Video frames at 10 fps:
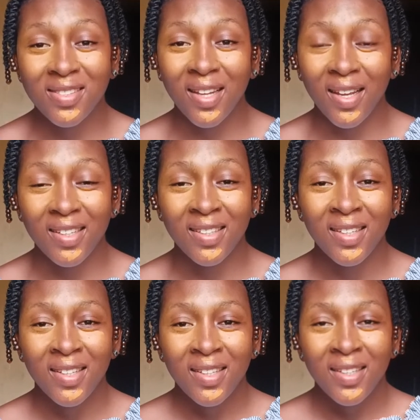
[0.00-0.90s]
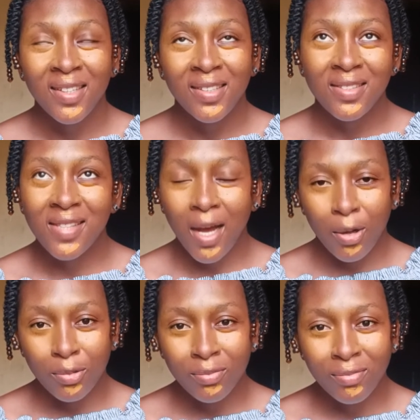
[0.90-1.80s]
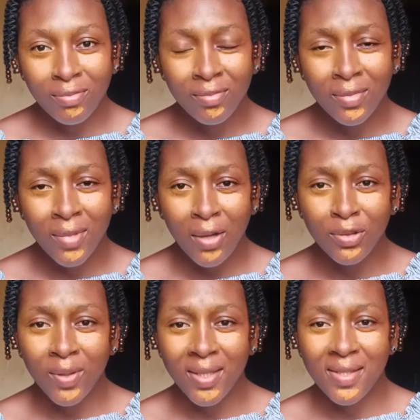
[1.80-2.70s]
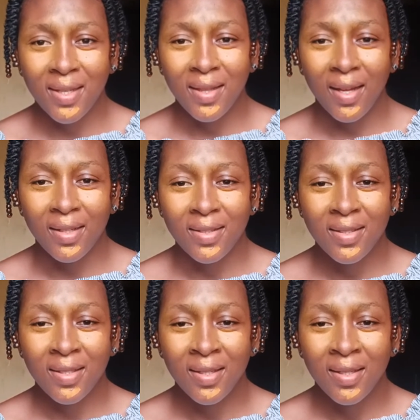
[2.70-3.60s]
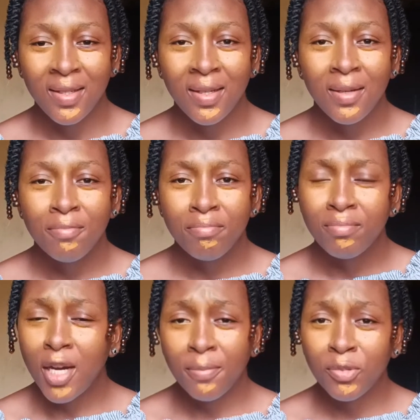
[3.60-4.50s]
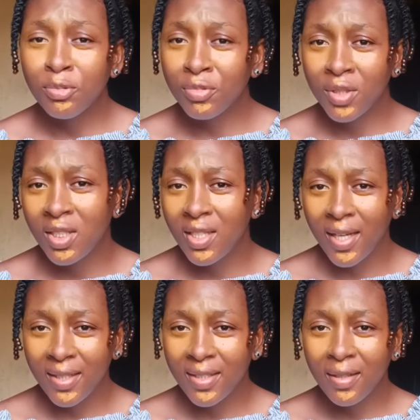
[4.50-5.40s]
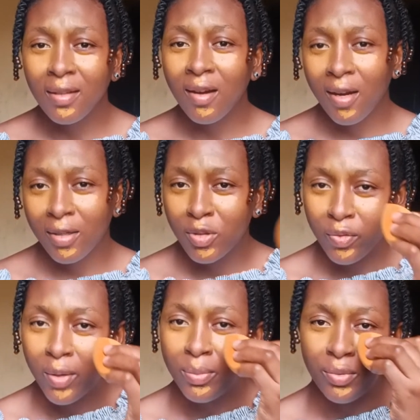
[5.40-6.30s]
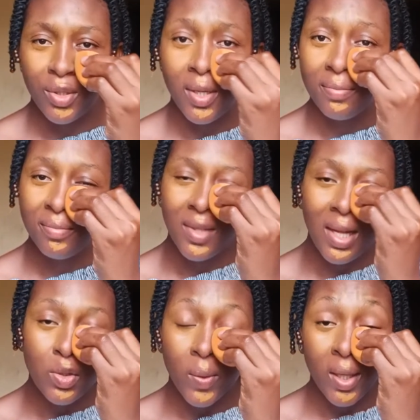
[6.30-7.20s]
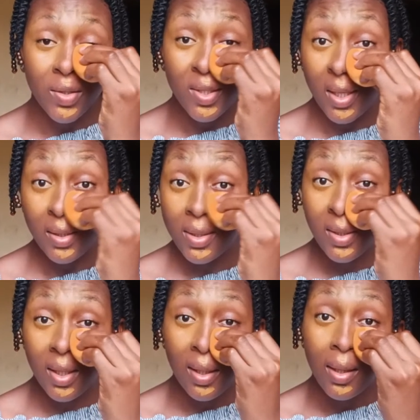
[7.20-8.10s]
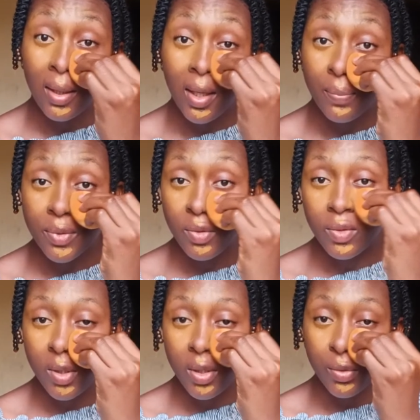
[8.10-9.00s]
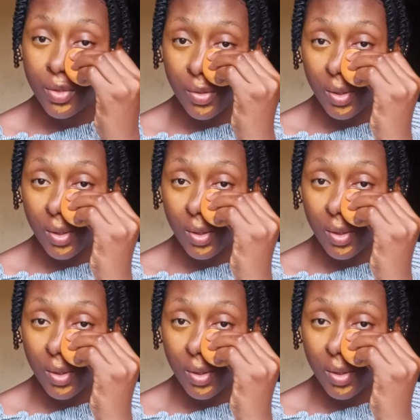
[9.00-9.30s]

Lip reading: like town. How do I say that? I'm not really like in the heart of Abuja. That's why I just like to say the capital territory.